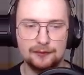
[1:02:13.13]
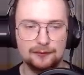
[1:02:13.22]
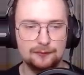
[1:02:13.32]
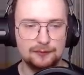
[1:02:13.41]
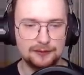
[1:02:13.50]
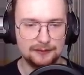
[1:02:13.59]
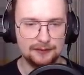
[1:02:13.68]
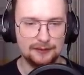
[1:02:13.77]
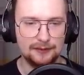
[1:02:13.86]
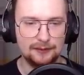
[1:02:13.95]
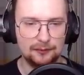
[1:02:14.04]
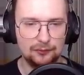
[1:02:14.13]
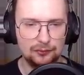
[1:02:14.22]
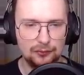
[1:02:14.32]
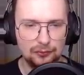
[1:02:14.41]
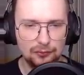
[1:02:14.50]
On we go.
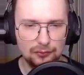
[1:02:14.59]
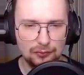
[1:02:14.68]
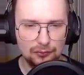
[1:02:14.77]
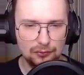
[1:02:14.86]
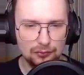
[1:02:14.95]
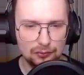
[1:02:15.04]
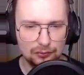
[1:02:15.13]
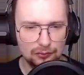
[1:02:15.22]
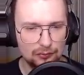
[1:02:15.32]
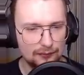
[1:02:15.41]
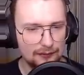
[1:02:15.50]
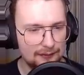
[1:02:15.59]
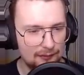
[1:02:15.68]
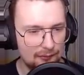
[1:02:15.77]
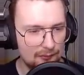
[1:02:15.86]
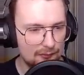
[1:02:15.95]
Ooh, that's
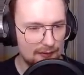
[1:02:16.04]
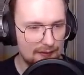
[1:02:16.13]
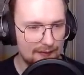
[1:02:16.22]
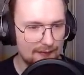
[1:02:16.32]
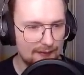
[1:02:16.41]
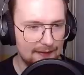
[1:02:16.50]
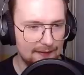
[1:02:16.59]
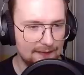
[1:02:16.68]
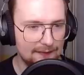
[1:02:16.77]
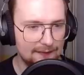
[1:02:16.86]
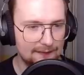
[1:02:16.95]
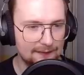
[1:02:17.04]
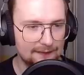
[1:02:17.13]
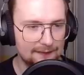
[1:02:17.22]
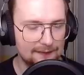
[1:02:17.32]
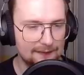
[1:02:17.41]
cool. I like that.
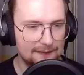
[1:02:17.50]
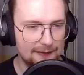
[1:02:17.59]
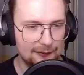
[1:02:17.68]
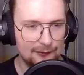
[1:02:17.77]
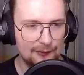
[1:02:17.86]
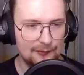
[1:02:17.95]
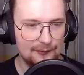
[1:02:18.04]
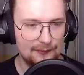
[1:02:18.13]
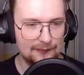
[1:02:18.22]
That's cool.